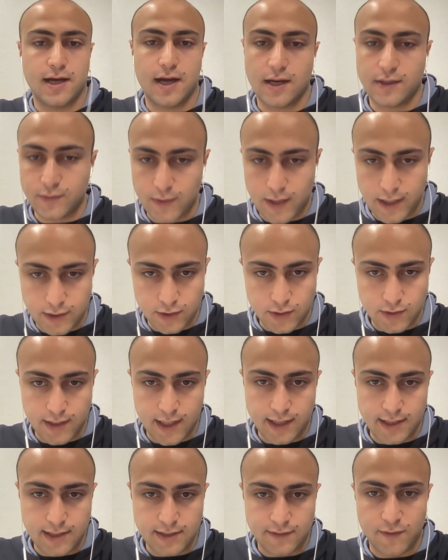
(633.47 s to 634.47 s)
How do I should
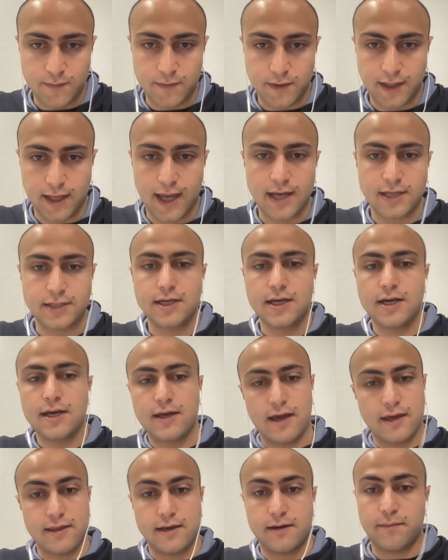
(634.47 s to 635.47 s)
take this from the cache
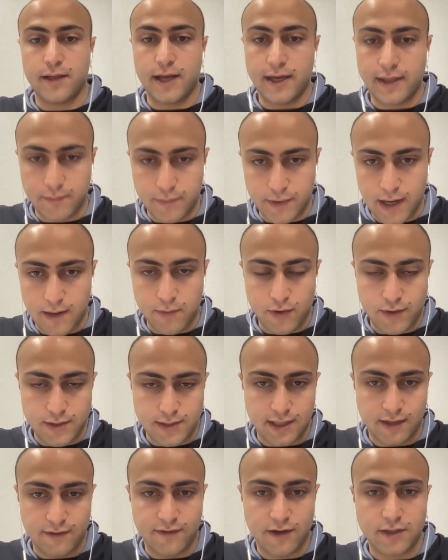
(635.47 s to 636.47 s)
and then apply the
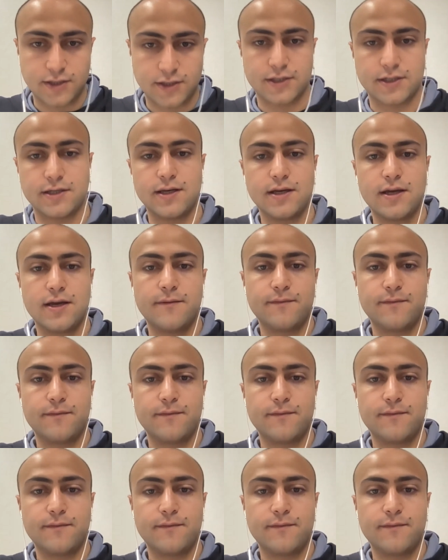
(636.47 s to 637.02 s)
pre-processing function